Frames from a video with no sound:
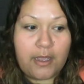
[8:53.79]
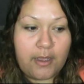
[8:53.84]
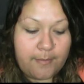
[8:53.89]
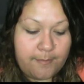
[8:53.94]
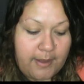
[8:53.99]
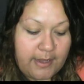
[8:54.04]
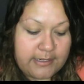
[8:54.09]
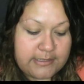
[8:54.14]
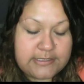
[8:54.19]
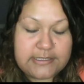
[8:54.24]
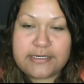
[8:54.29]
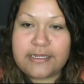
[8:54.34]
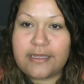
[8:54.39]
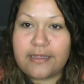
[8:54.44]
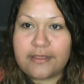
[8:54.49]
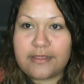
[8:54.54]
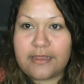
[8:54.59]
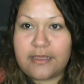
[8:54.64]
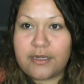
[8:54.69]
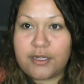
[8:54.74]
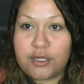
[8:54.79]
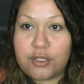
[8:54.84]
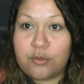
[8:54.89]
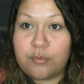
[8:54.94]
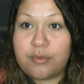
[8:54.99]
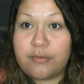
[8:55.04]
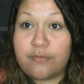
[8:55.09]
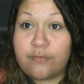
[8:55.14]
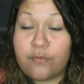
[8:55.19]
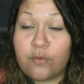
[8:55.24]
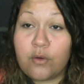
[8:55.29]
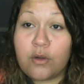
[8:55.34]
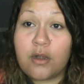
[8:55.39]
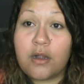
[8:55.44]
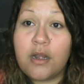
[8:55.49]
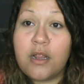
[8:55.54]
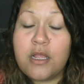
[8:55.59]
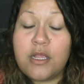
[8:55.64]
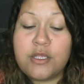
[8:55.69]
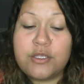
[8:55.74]
I did get the NU
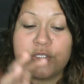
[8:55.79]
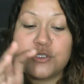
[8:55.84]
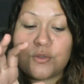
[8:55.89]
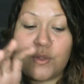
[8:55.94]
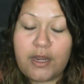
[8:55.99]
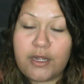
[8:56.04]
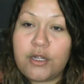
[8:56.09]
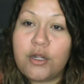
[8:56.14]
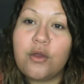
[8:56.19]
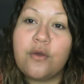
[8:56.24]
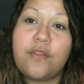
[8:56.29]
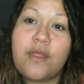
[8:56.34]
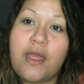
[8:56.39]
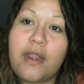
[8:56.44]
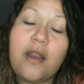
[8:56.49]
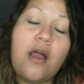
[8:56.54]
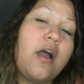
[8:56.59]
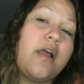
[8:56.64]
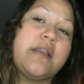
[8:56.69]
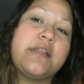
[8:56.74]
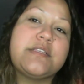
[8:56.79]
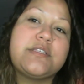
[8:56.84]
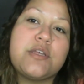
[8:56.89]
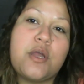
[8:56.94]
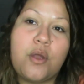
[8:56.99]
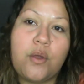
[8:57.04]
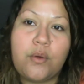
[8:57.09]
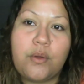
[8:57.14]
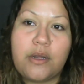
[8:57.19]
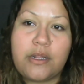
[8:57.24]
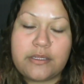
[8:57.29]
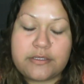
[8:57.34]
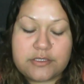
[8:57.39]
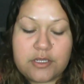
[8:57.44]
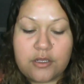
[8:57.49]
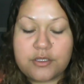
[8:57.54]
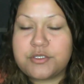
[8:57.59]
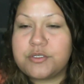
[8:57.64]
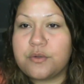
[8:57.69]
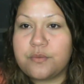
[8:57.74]
before, so I know that on its own it's
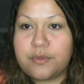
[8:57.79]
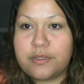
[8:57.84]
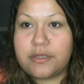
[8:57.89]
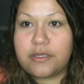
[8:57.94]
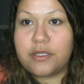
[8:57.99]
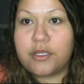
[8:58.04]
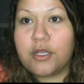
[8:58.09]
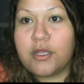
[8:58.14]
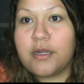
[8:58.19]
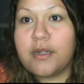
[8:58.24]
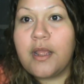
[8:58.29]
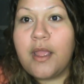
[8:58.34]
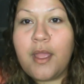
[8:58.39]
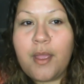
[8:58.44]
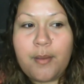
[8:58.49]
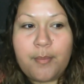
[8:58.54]
also really good,